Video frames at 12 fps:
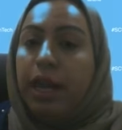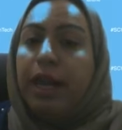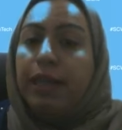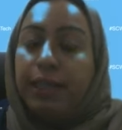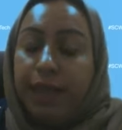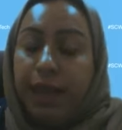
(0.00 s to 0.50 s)

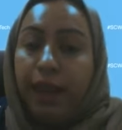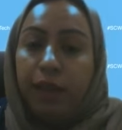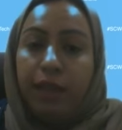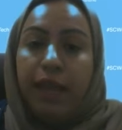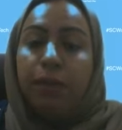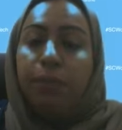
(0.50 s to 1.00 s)
Say
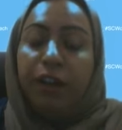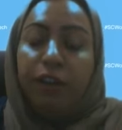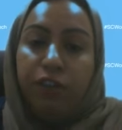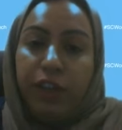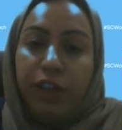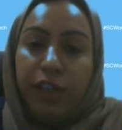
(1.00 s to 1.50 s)
that my
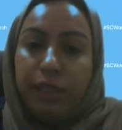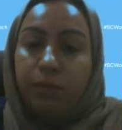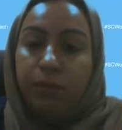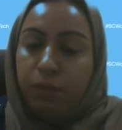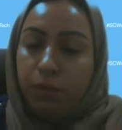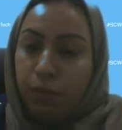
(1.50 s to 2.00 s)
fees,
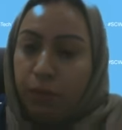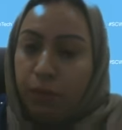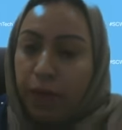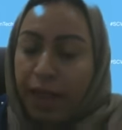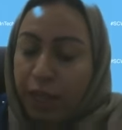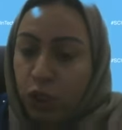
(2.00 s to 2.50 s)

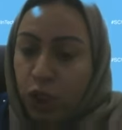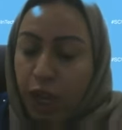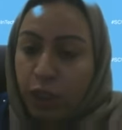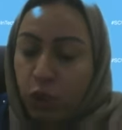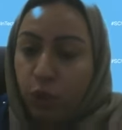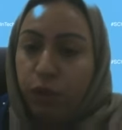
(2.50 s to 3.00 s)

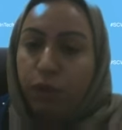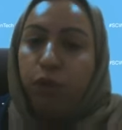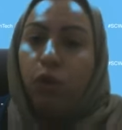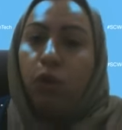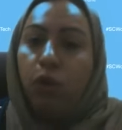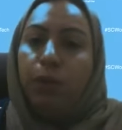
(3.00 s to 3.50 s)
and do the
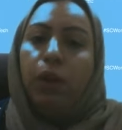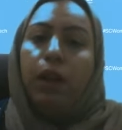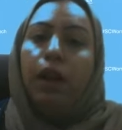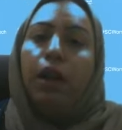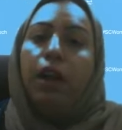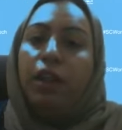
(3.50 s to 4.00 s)
formula.
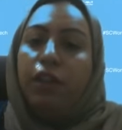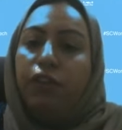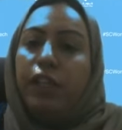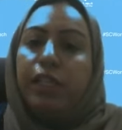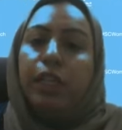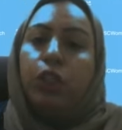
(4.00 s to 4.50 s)
The
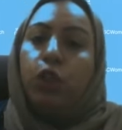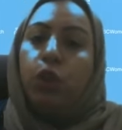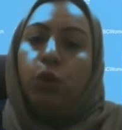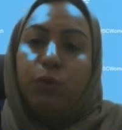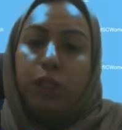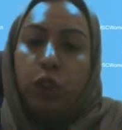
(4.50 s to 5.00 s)
fees
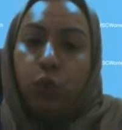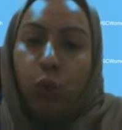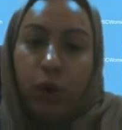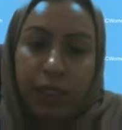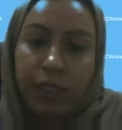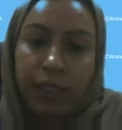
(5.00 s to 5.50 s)
assumed is
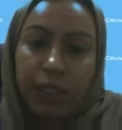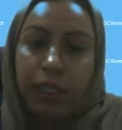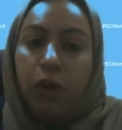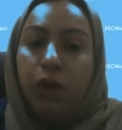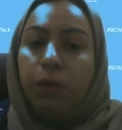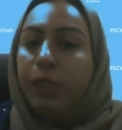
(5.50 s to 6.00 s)
1
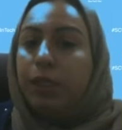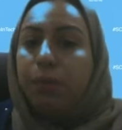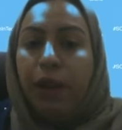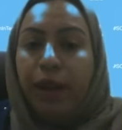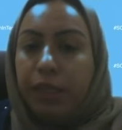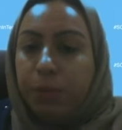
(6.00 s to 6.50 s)
dinar
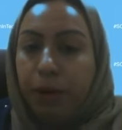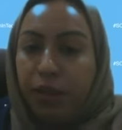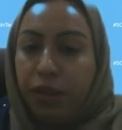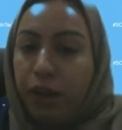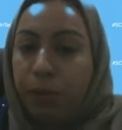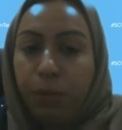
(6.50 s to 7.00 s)
multiplied by
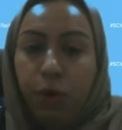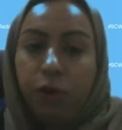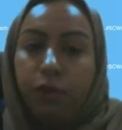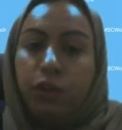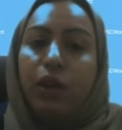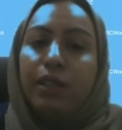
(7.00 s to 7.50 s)
the number
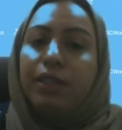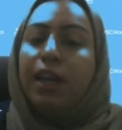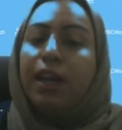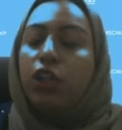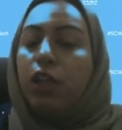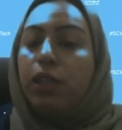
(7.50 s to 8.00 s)
of
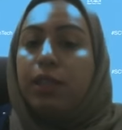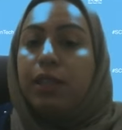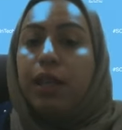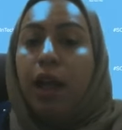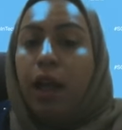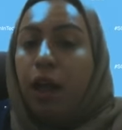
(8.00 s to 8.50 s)
transactions,
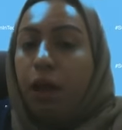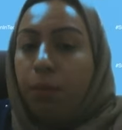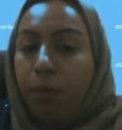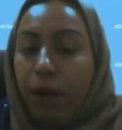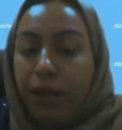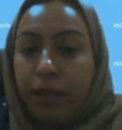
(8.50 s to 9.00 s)

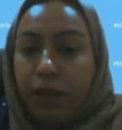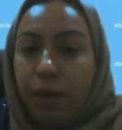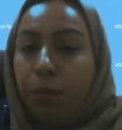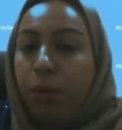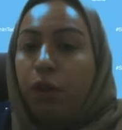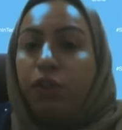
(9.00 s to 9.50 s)
by the
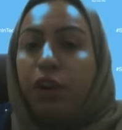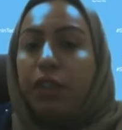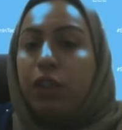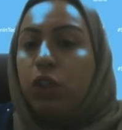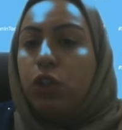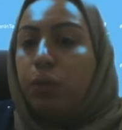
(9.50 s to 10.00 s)
number of
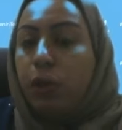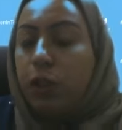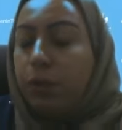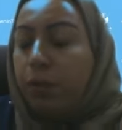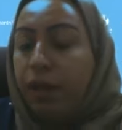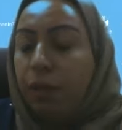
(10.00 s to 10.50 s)

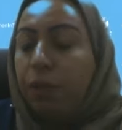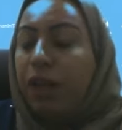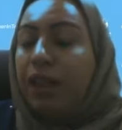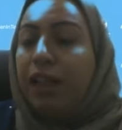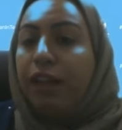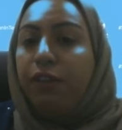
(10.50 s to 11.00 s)
customers, by the
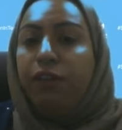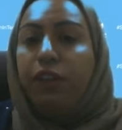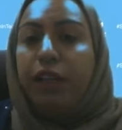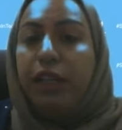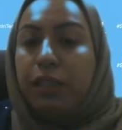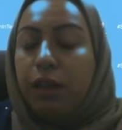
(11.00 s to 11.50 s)
monthly
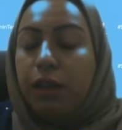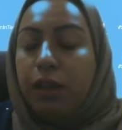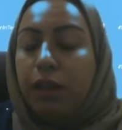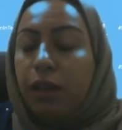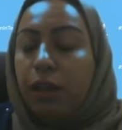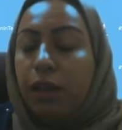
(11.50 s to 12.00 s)
fees,
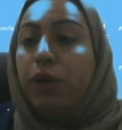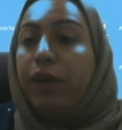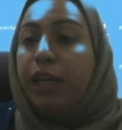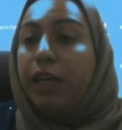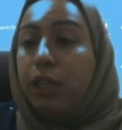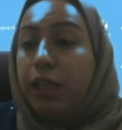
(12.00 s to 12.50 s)
the
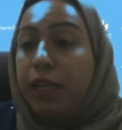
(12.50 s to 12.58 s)
period.